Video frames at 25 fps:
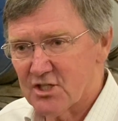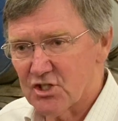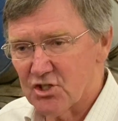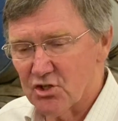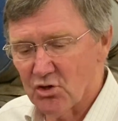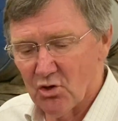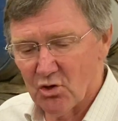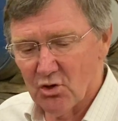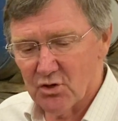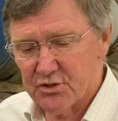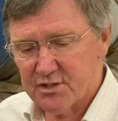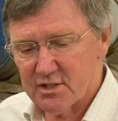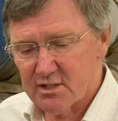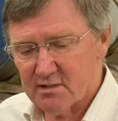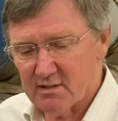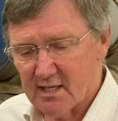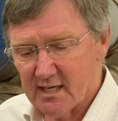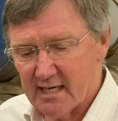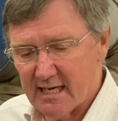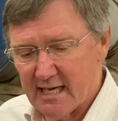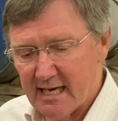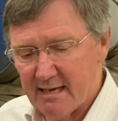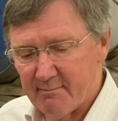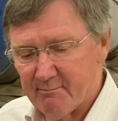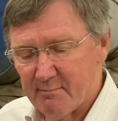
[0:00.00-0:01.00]
source
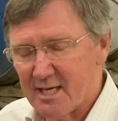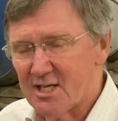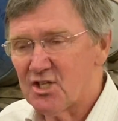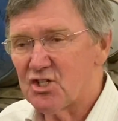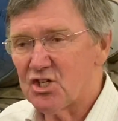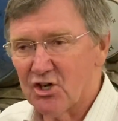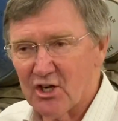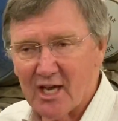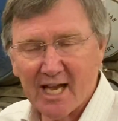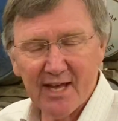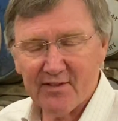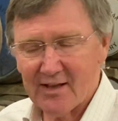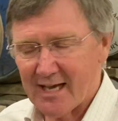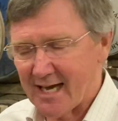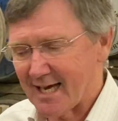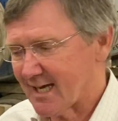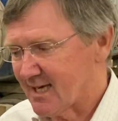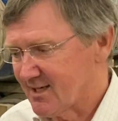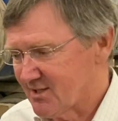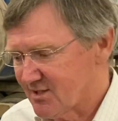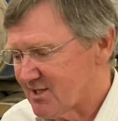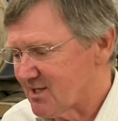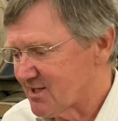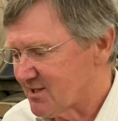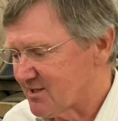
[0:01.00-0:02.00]
means you get that
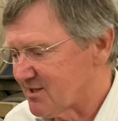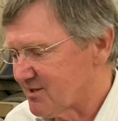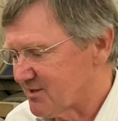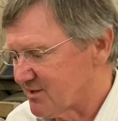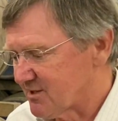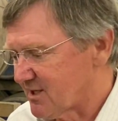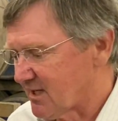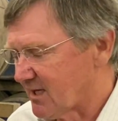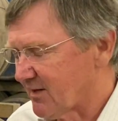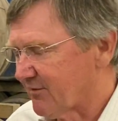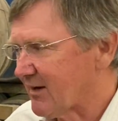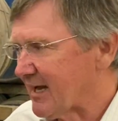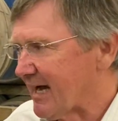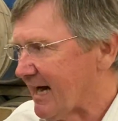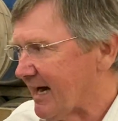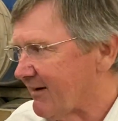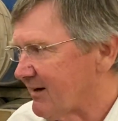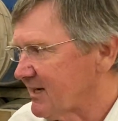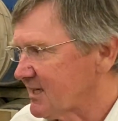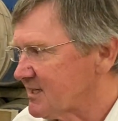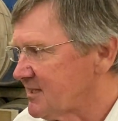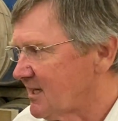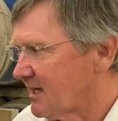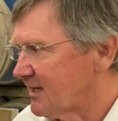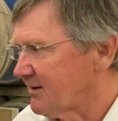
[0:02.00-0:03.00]
consistency of
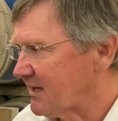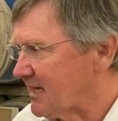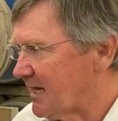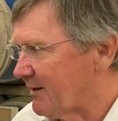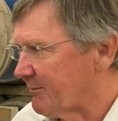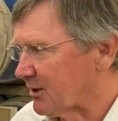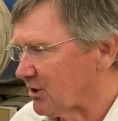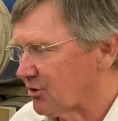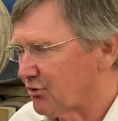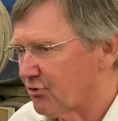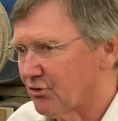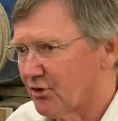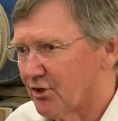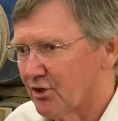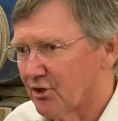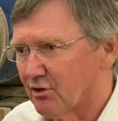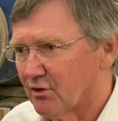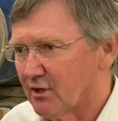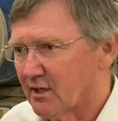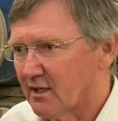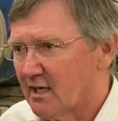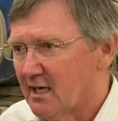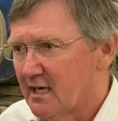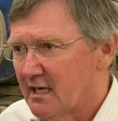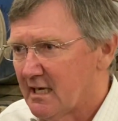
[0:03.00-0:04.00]
character coming
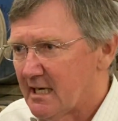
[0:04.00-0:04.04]
through.